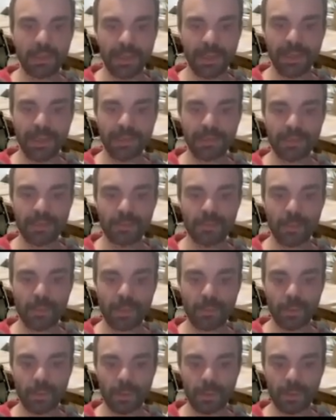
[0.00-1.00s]
And
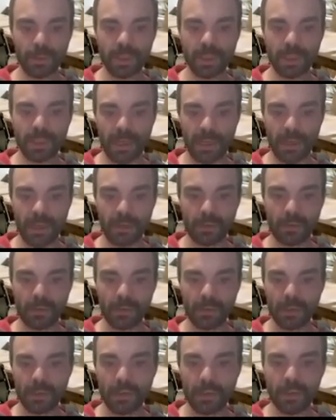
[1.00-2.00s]
we want
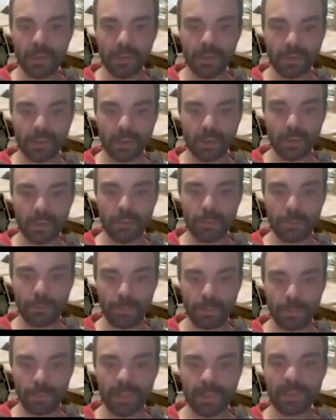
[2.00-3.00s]
now to
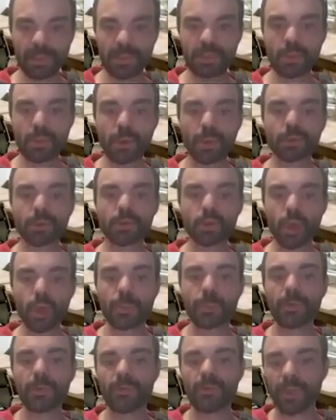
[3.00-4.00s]
put it on
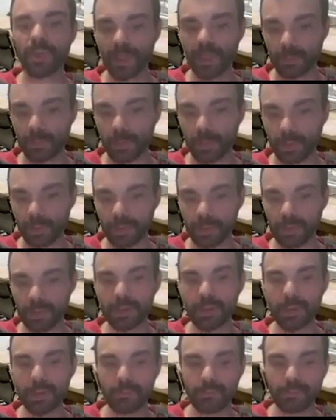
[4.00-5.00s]
top of another block.
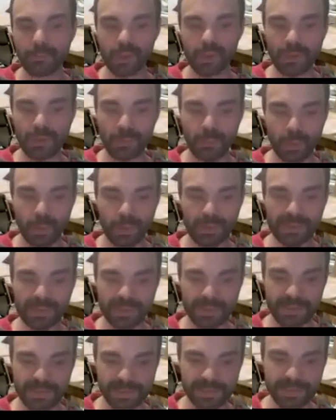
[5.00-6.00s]
Which other blocks
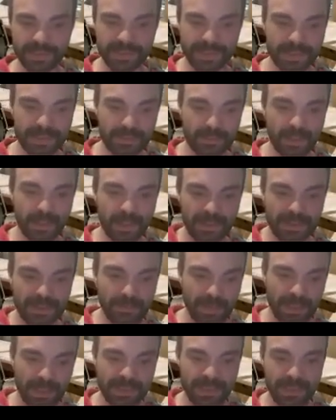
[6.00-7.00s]
exist? Well, it's
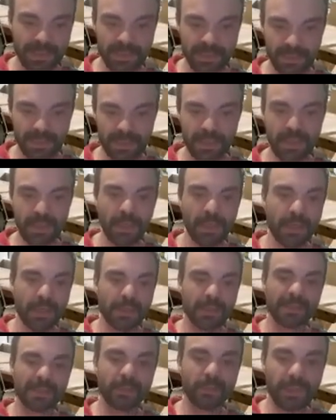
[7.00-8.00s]
B, C, D, E.
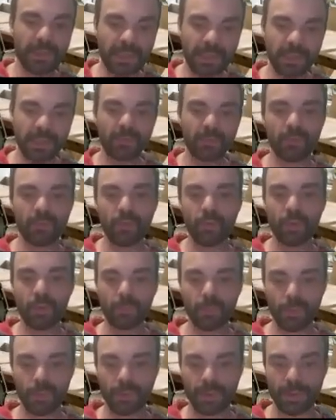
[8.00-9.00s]
So we need
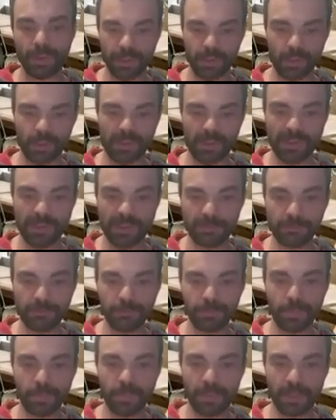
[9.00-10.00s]
4 more actions,
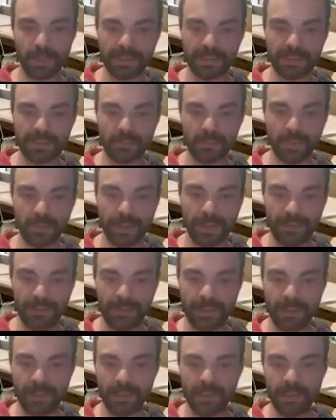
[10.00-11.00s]
right? So for
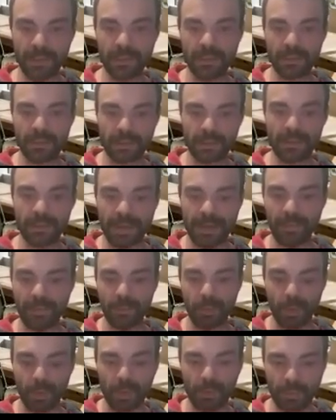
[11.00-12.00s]
every other
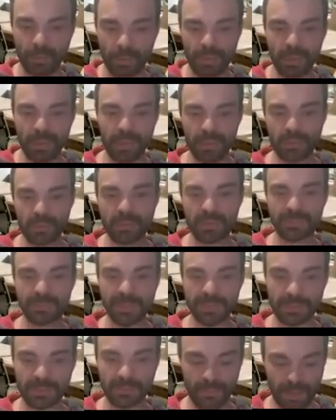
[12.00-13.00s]
block, we need to
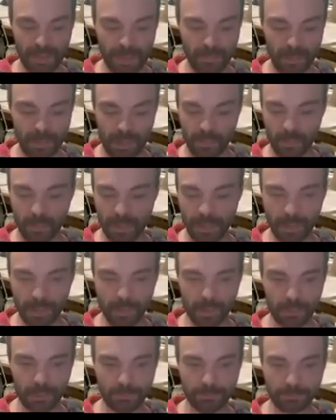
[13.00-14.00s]
specify 1 more
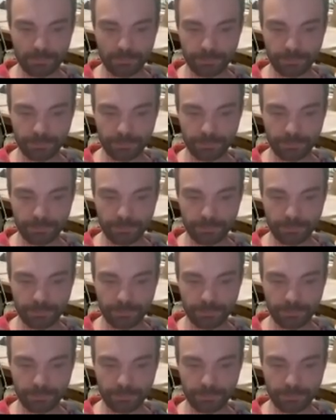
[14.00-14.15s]
action.